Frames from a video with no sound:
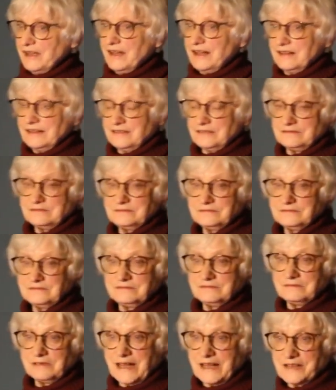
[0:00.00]
uh,
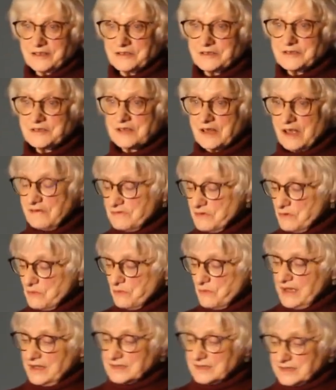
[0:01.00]
writers of the
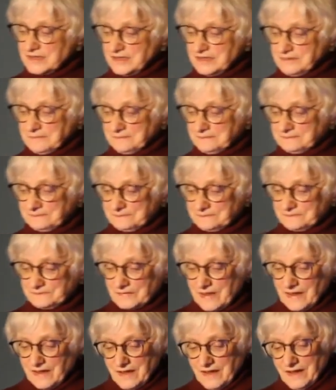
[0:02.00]
West.
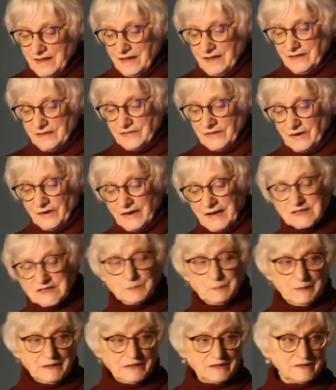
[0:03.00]
There has
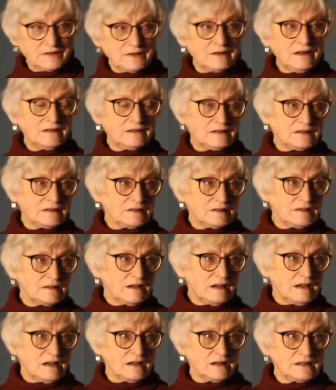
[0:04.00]
been
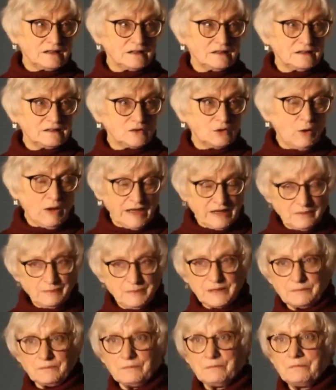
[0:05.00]
uh, quite a
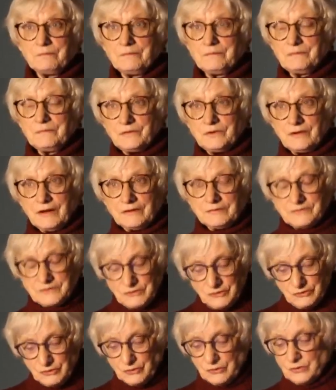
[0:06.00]
bit of
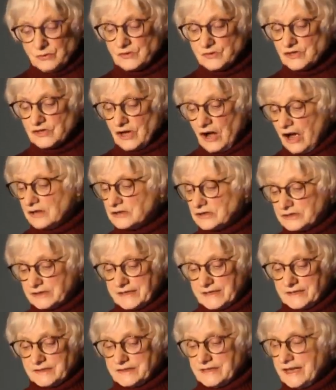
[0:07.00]
new
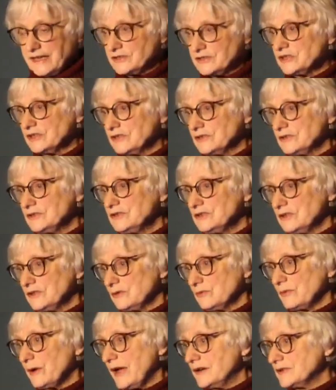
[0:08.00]
scholarly attention to the
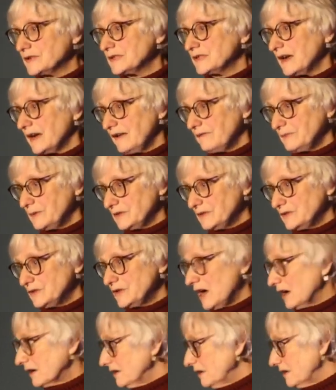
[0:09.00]
writers that I've been
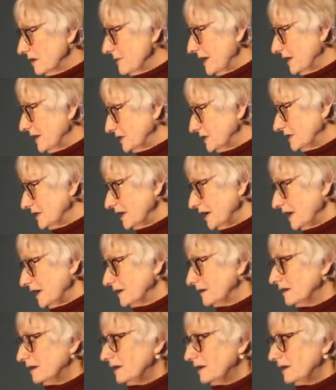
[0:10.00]
talking about today.